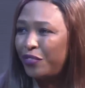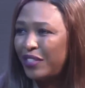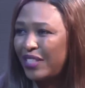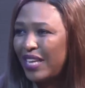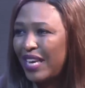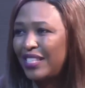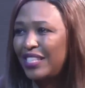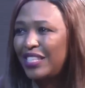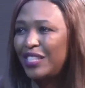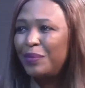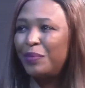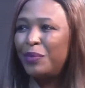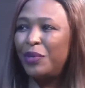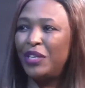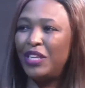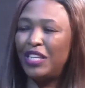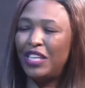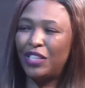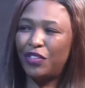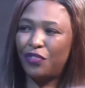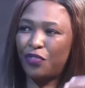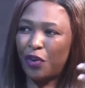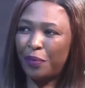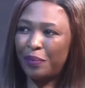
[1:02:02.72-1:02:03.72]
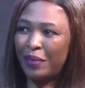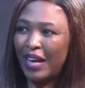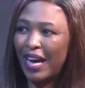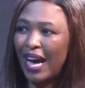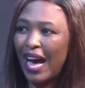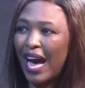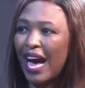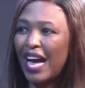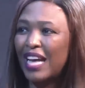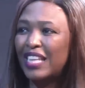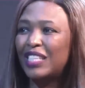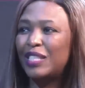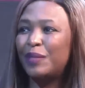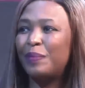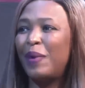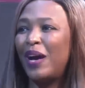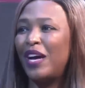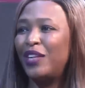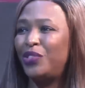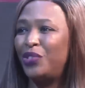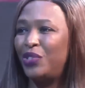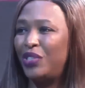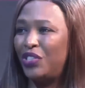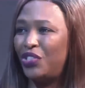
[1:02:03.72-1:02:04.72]
of testimonies, from the
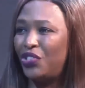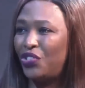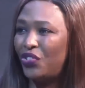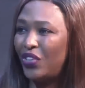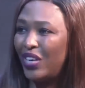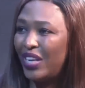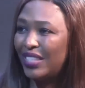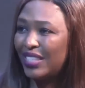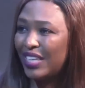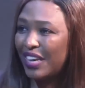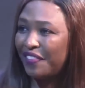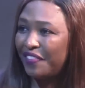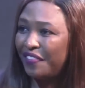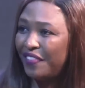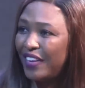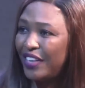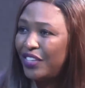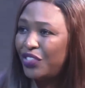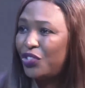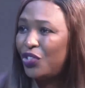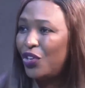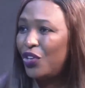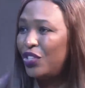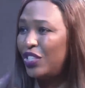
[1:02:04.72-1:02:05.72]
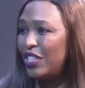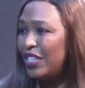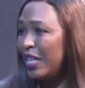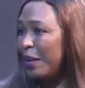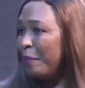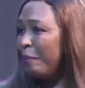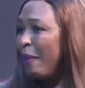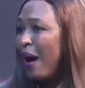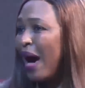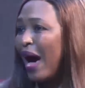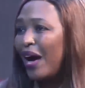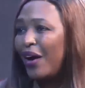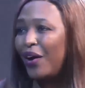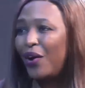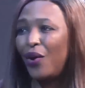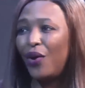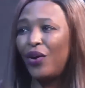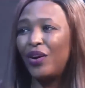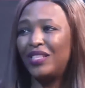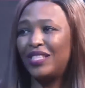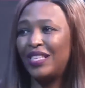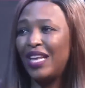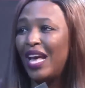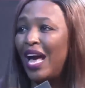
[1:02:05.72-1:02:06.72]
asthma to the strange afflictions, the
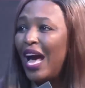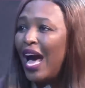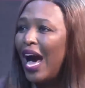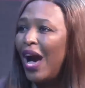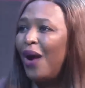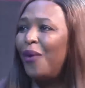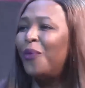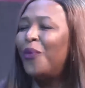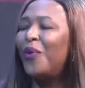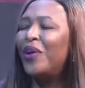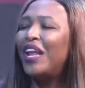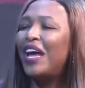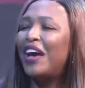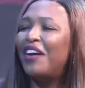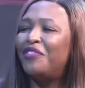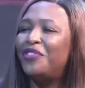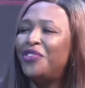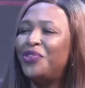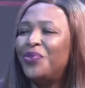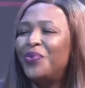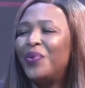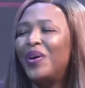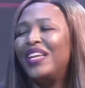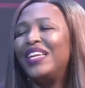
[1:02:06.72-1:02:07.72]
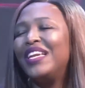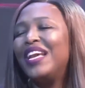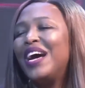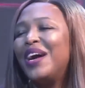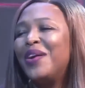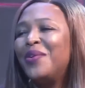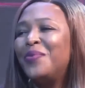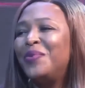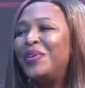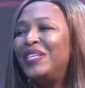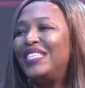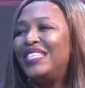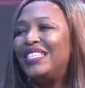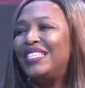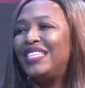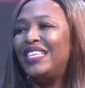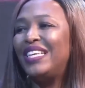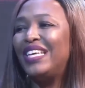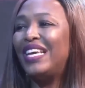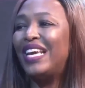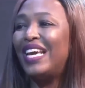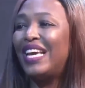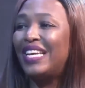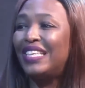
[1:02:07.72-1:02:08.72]
maggots, and what have you. And now we
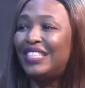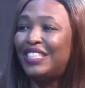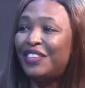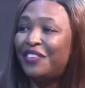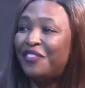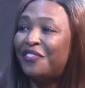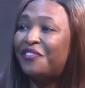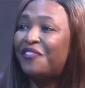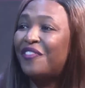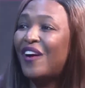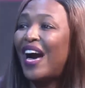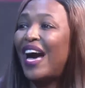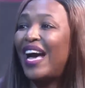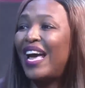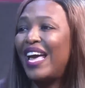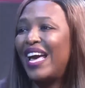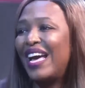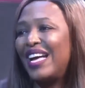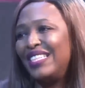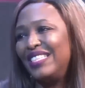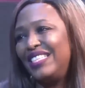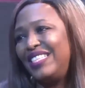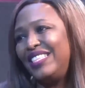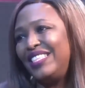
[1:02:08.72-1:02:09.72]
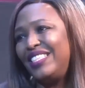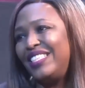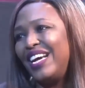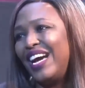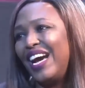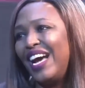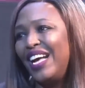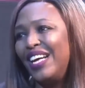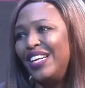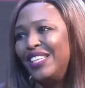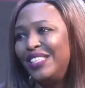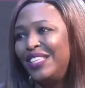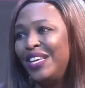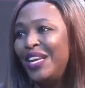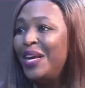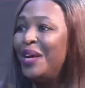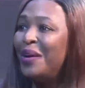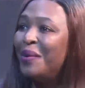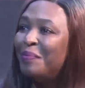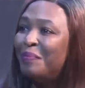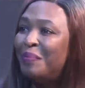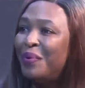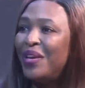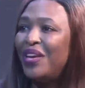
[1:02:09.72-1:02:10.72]
see a defiant child
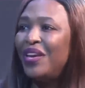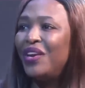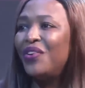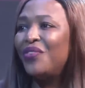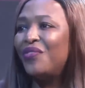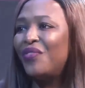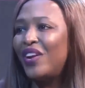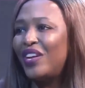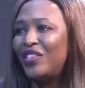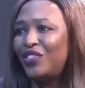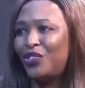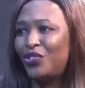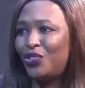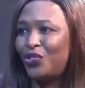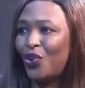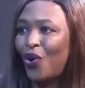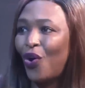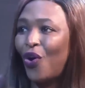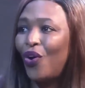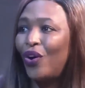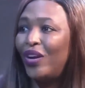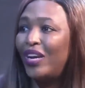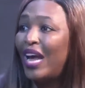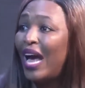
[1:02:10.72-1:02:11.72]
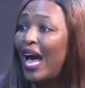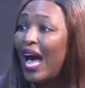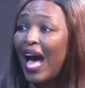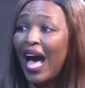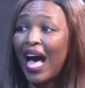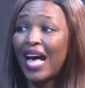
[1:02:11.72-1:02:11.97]
being restored.